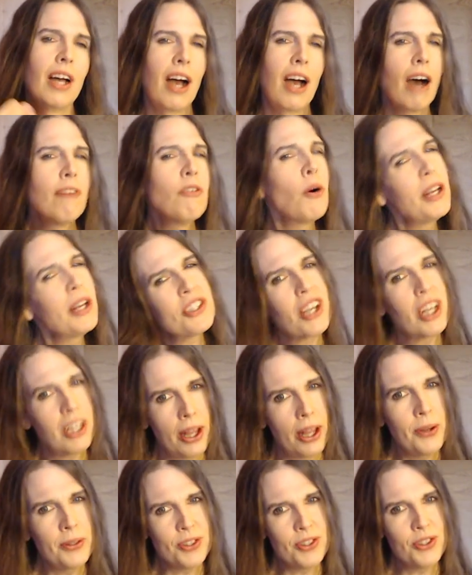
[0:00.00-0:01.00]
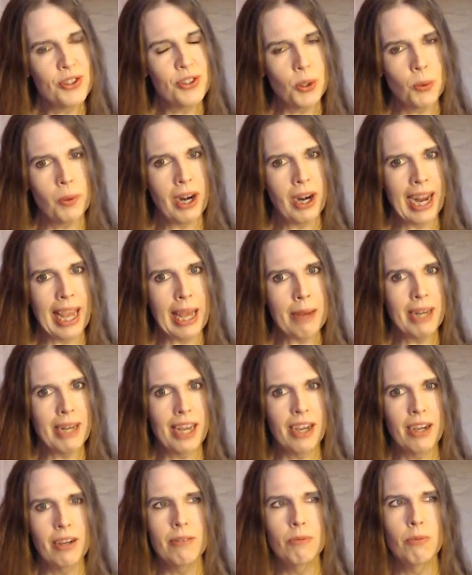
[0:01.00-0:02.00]
a voice close to where I am
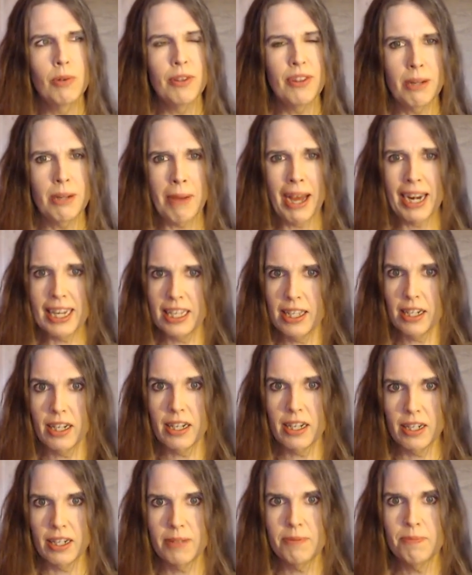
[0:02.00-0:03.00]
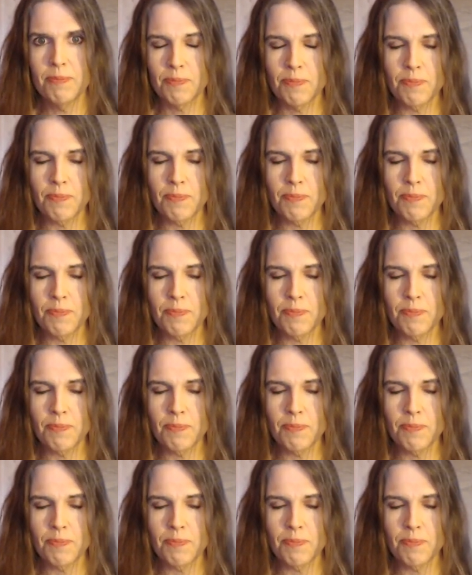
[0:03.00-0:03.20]
now within about a year.